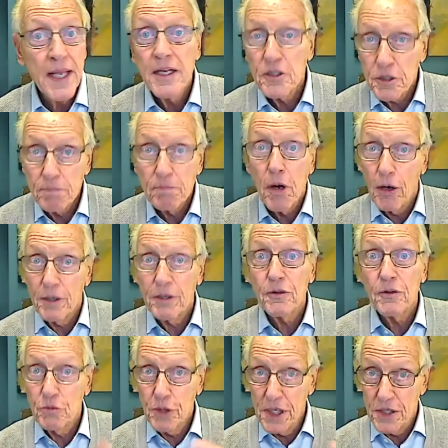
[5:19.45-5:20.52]
It's part of the
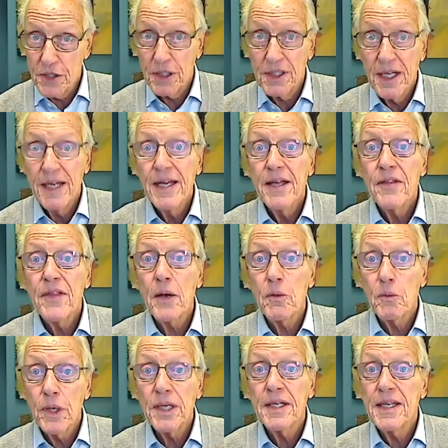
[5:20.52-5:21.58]
reason that
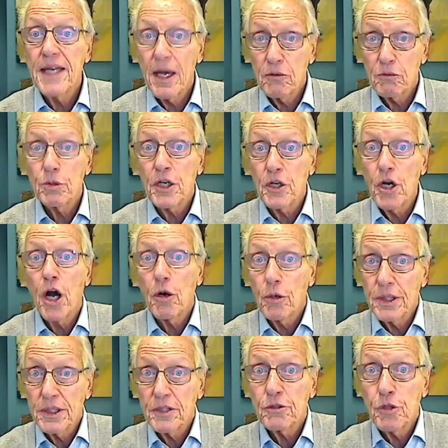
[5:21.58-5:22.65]
we can get
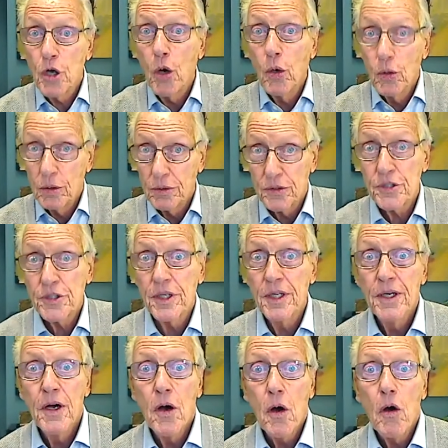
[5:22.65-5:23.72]
recurrent colds
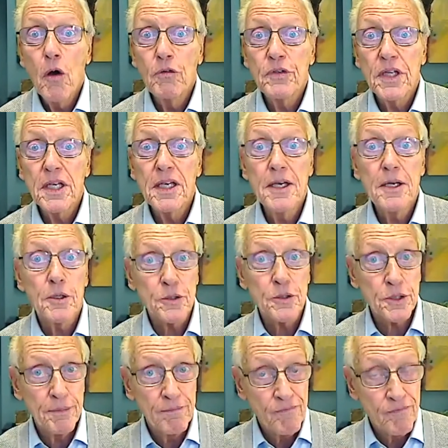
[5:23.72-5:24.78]
over the
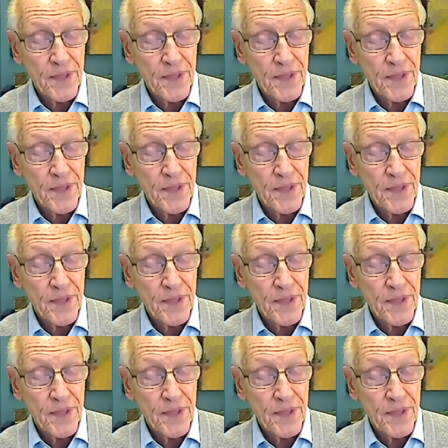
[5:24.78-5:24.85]
years.